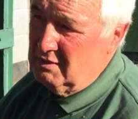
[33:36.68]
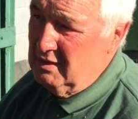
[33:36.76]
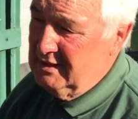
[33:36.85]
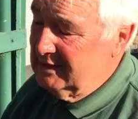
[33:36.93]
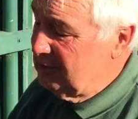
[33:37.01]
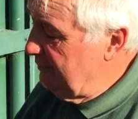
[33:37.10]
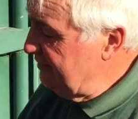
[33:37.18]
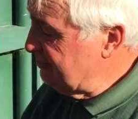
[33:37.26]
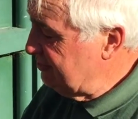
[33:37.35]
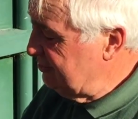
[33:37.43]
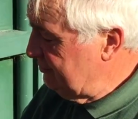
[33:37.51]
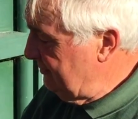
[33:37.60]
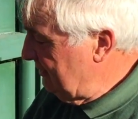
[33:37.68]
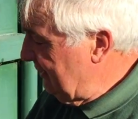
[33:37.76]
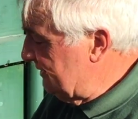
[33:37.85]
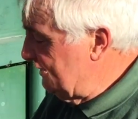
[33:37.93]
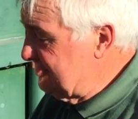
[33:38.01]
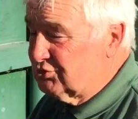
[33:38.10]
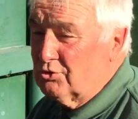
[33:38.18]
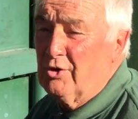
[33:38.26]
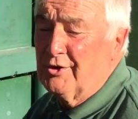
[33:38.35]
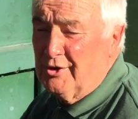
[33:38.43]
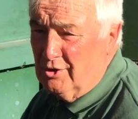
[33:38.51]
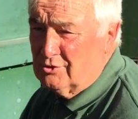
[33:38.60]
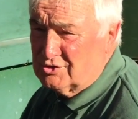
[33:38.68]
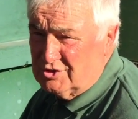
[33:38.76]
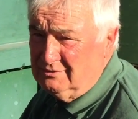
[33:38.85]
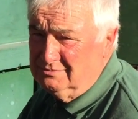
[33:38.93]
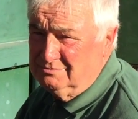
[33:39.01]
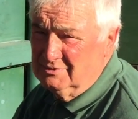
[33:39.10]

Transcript: Any questions we'll gladly try and answer.